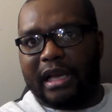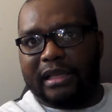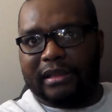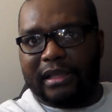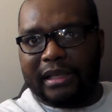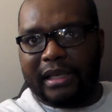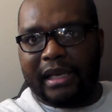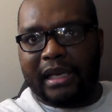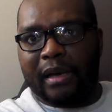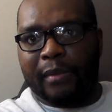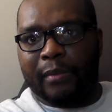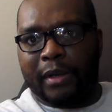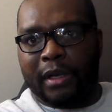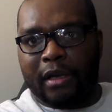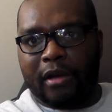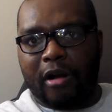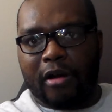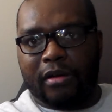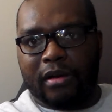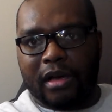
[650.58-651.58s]
I think Edwin
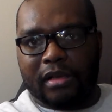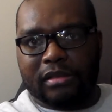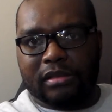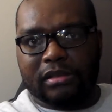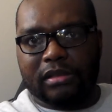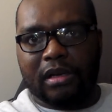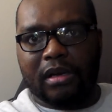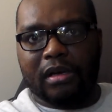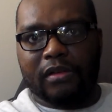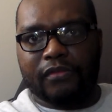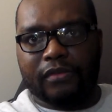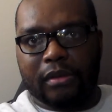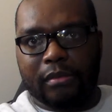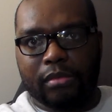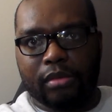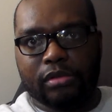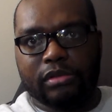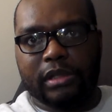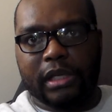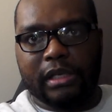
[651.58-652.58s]
Encarnacion for the
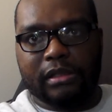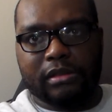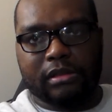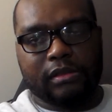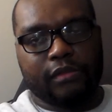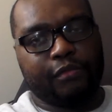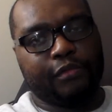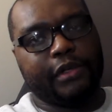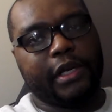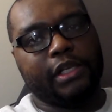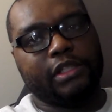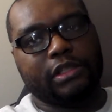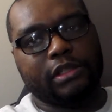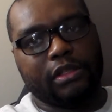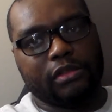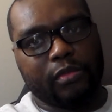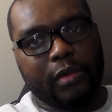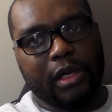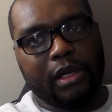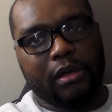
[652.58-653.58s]
Blue Jays is a free
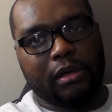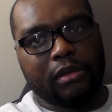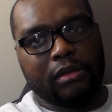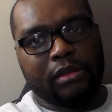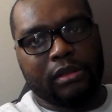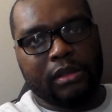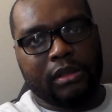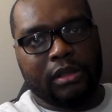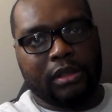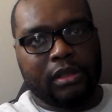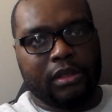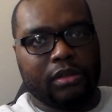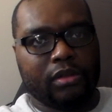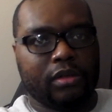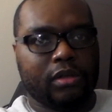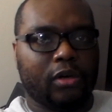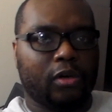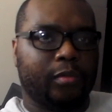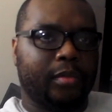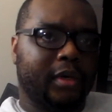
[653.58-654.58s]
agent as well.
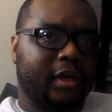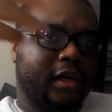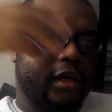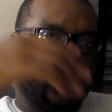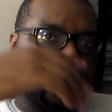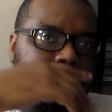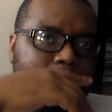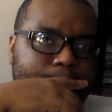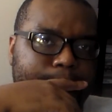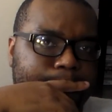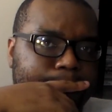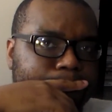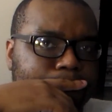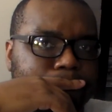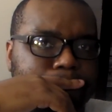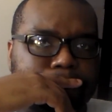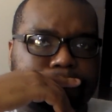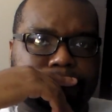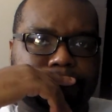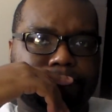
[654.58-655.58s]
You know, but
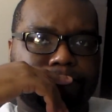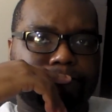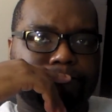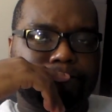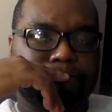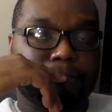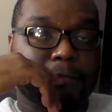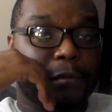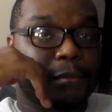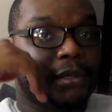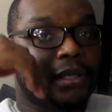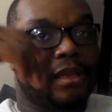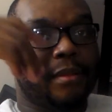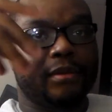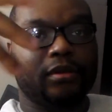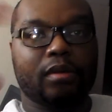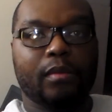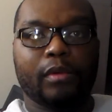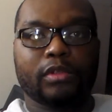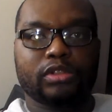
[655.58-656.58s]
yeah, let
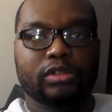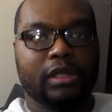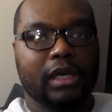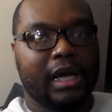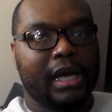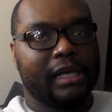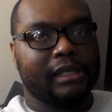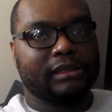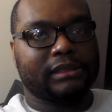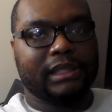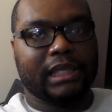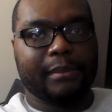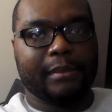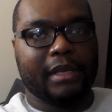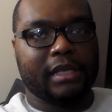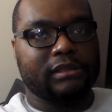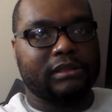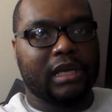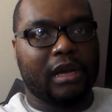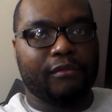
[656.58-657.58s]
me know what you guys think,
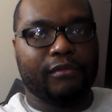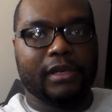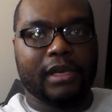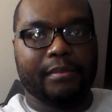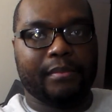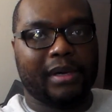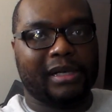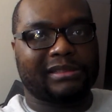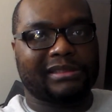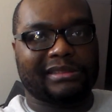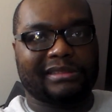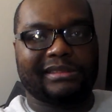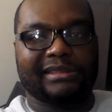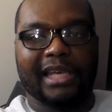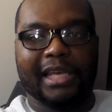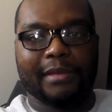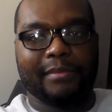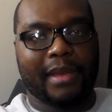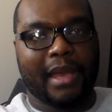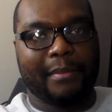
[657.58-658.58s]
man. There's not really much to
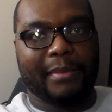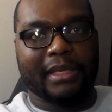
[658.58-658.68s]
say, man.